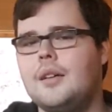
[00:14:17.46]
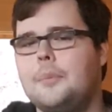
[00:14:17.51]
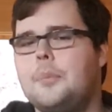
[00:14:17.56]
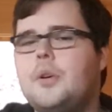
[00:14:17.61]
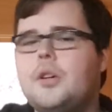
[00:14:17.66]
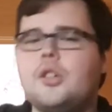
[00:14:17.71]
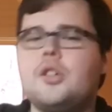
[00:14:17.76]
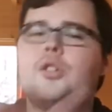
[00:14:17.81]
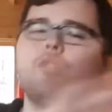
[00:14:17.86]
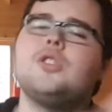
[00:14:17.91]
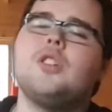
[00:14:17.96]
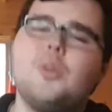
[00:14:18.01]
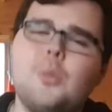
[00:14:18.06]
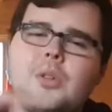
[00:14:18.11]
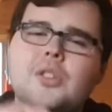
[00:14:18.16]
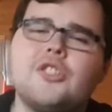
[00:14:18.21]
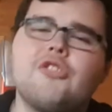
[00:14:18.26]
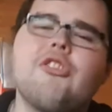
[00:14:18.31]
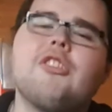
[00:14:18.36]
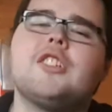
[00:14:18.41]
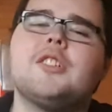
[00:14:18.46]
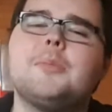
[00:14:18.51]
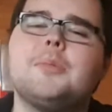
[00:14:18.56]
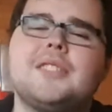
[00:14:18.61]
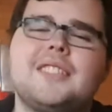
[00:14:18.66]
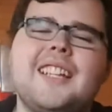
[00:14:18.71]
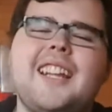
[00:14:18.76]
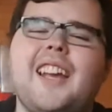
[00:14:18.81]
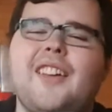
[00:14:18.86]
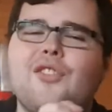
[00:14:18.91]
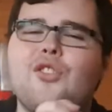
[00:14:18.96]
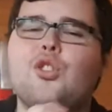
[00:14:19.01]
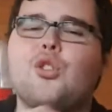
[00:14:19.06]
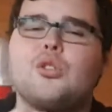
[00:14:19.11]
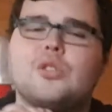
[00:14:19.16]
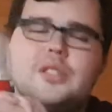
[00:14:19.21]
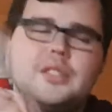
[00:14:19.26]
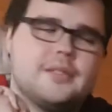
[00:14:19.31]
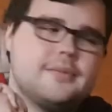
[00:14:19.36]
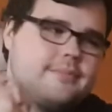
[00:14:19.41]
But I'd also want to dress up as the 8th
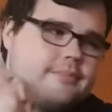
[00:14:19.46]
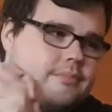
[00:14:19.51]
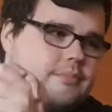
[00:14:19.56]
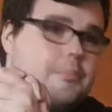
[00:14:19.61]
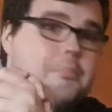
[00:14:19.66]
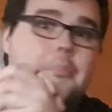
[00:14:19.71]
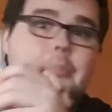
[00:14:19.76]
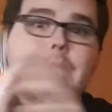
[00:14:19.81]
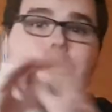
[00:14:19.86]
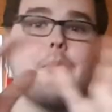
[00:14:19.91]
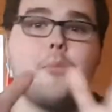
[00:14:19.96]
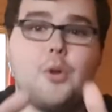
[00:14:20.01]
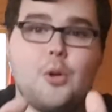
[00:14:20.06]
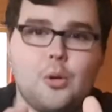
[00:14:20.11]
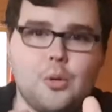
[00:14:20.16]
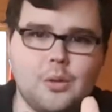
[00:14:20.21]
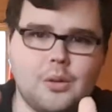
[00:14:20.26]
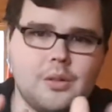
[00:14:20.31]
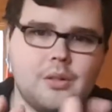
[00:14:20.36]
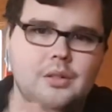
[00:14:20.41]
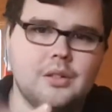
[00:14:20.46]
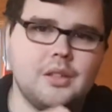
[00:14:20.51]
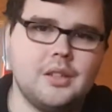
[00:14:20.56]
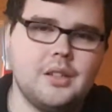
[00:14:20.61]
Doctor. More